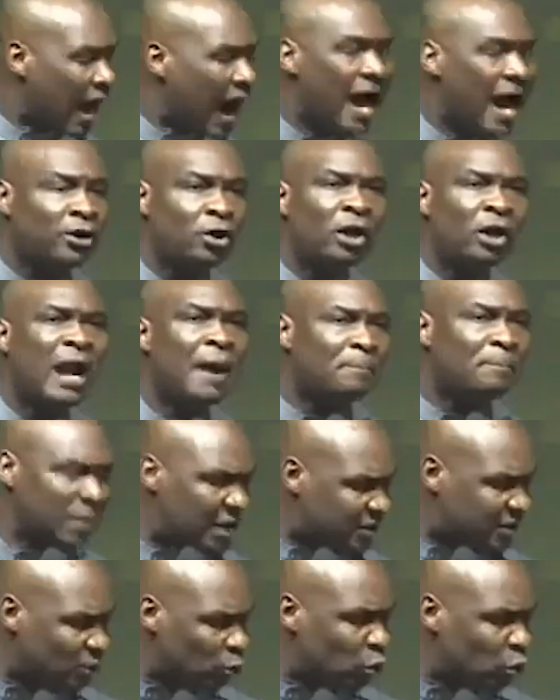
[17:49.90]
Another
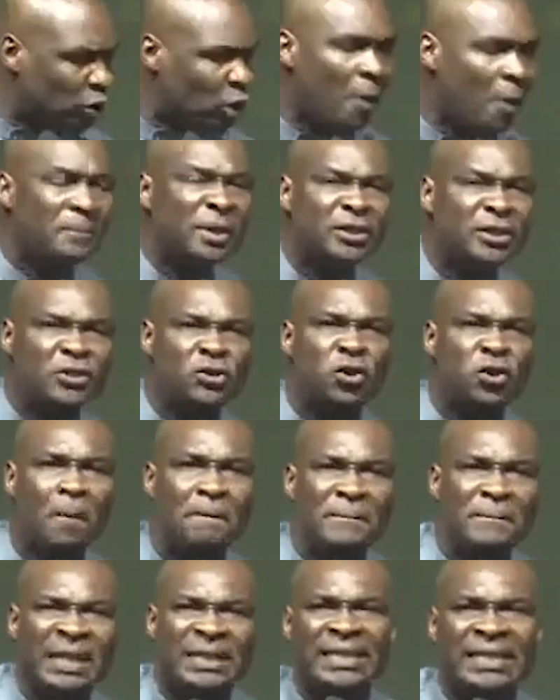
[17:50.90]
person will not be
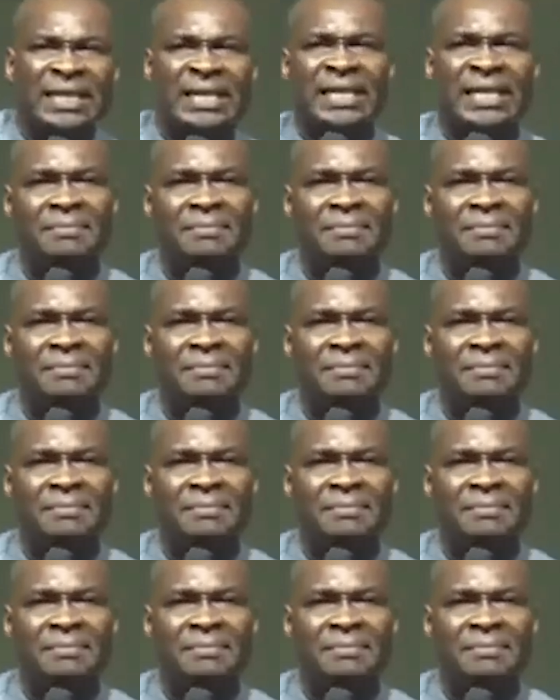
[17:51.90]
submitting